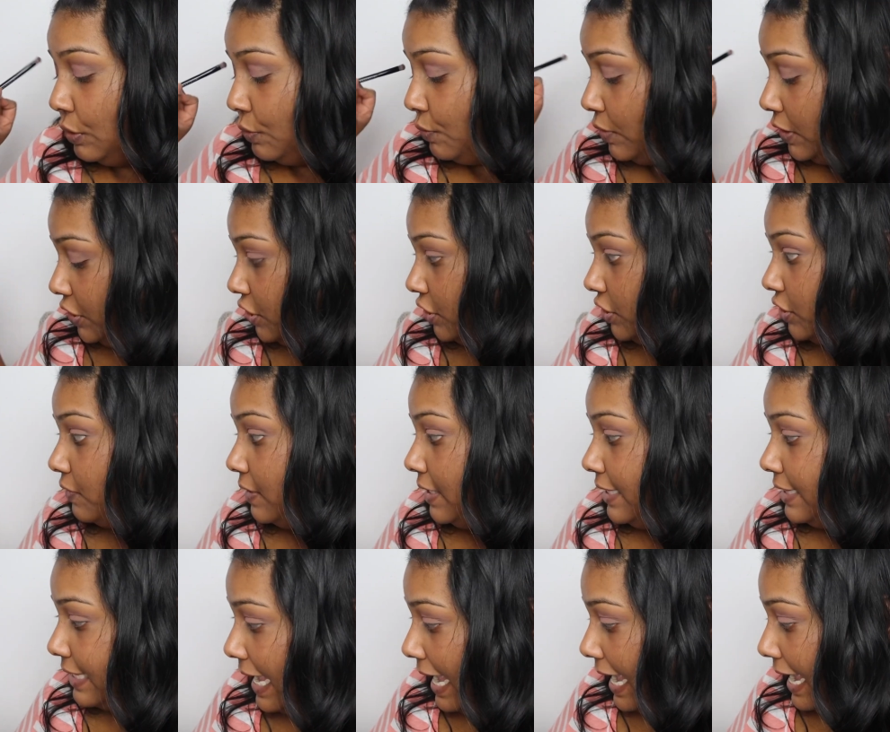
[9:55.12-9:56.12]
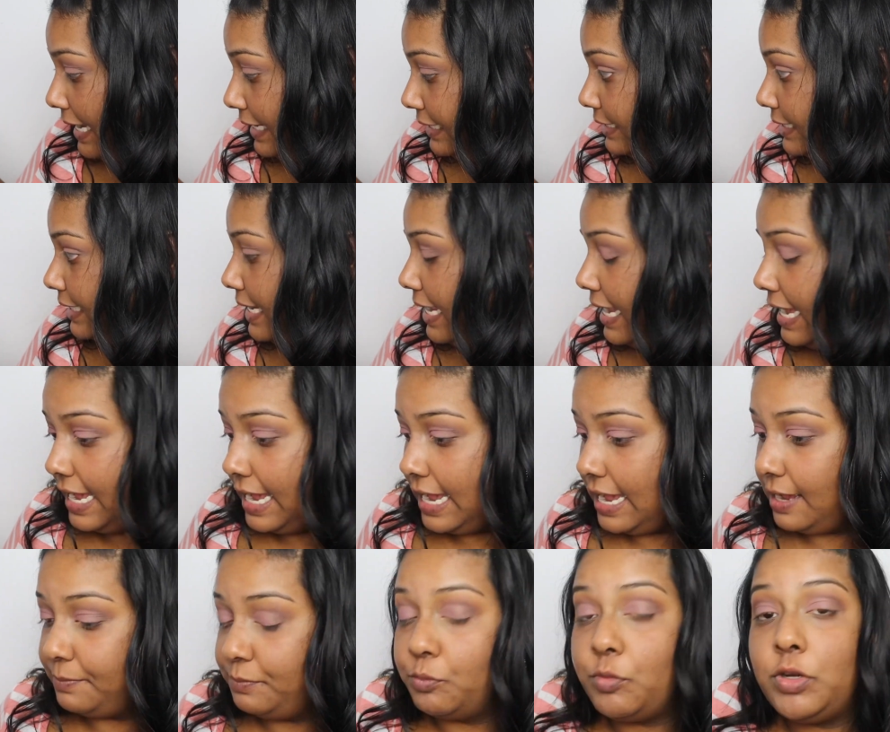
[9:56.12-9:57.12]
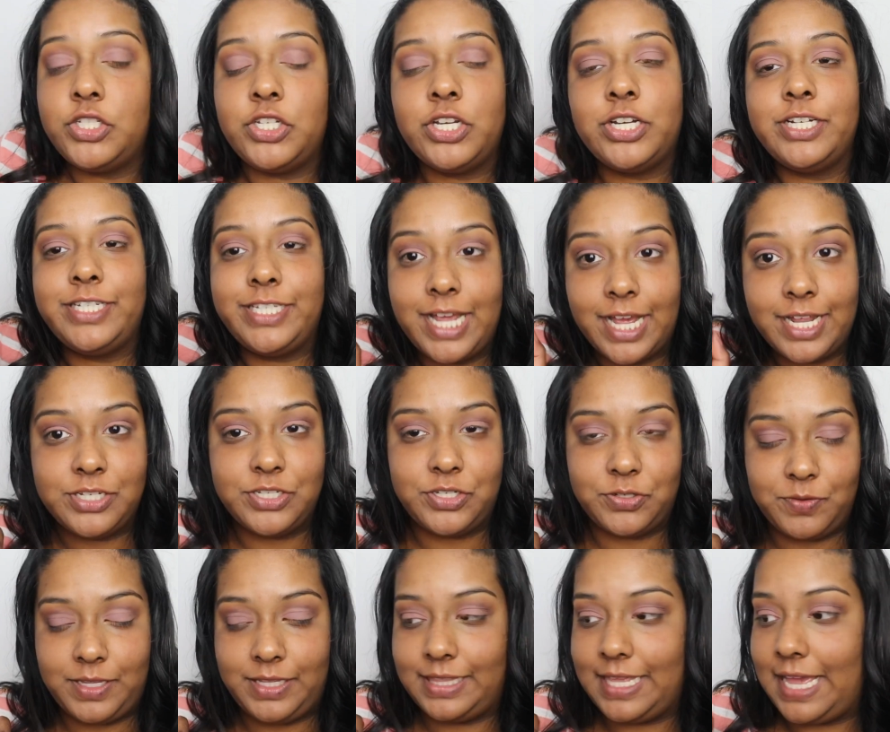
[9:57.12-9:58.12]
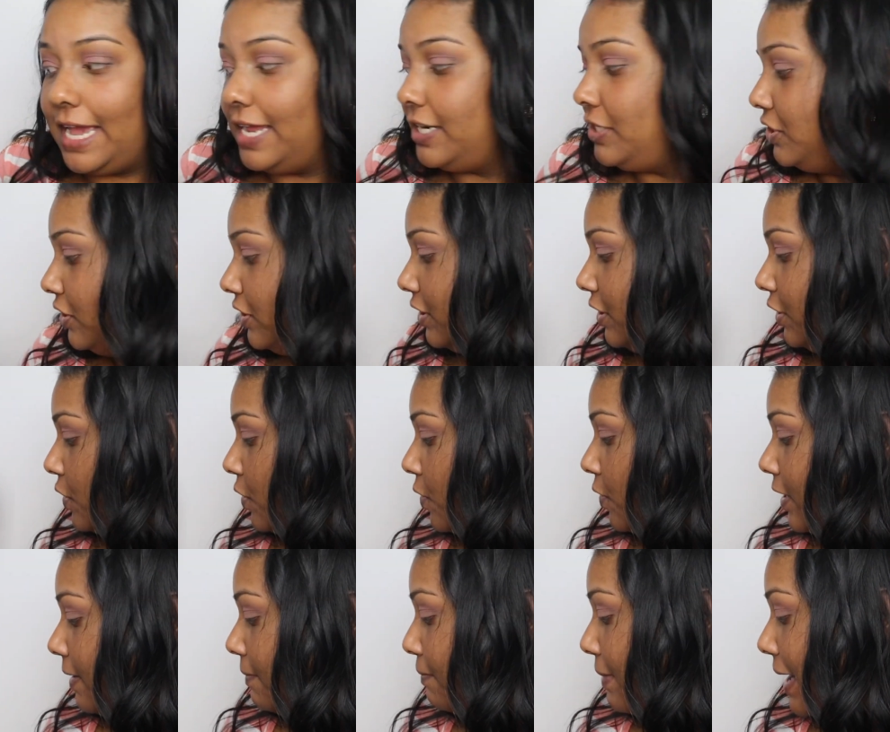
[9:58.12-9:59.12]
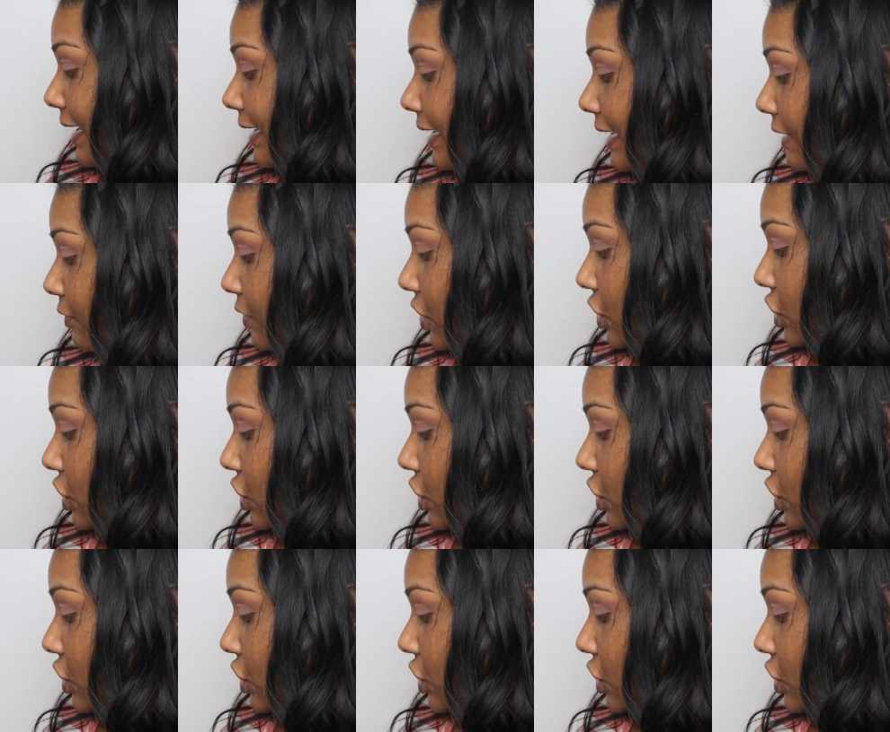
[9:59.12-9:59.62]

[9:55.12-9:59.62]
once you're doing that, once you're done doing that, you're gonna go back in with